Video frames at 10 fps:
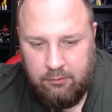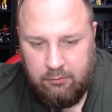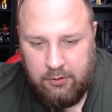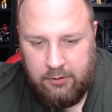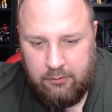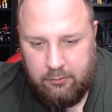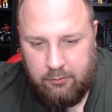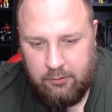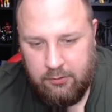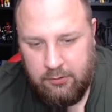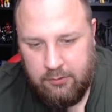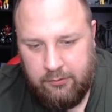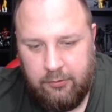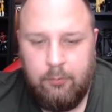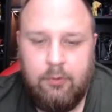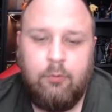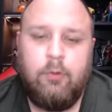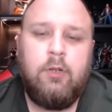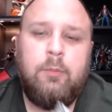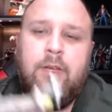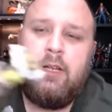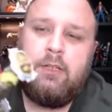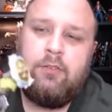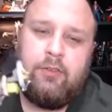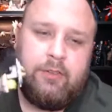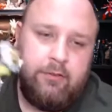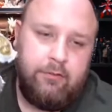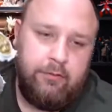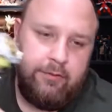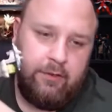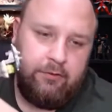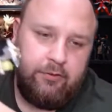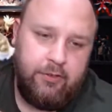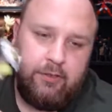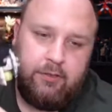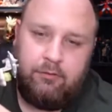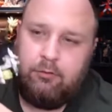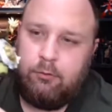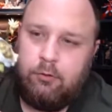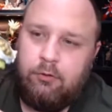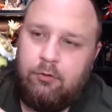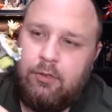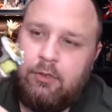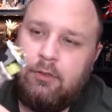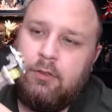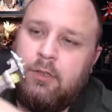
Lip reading: Grindcore. See, what's weird about it is they do this kind of shoulder joint.